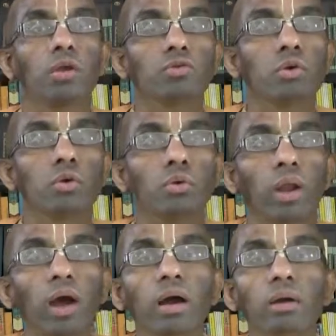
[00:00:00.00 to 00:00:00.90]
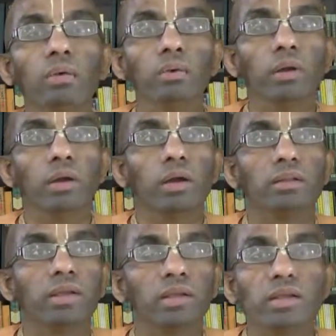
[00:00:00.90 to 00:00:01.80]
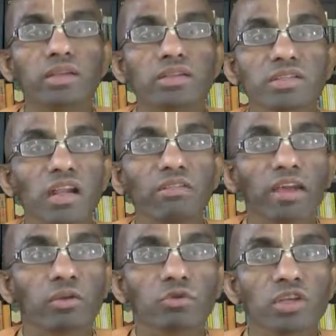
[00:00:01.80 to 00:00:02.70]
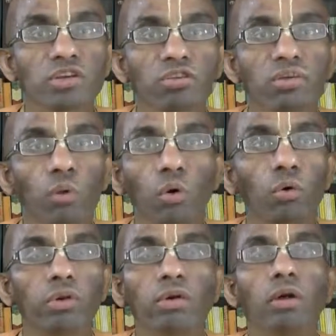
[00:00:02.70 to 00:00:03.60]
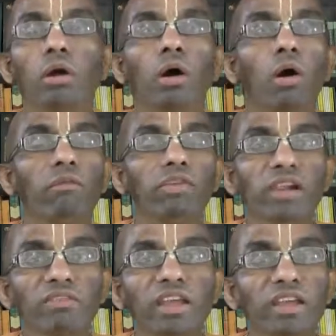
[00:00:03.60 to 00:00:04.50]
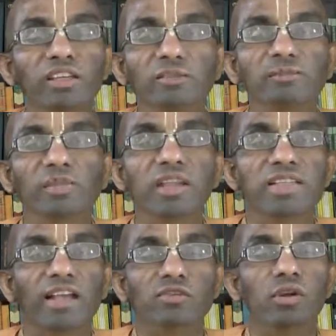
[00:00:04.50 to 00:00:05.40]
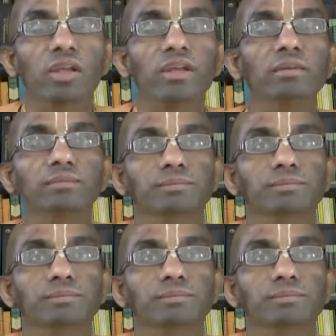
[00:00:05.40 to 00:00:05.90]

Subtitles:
So now this self-accusatory mode of living is actually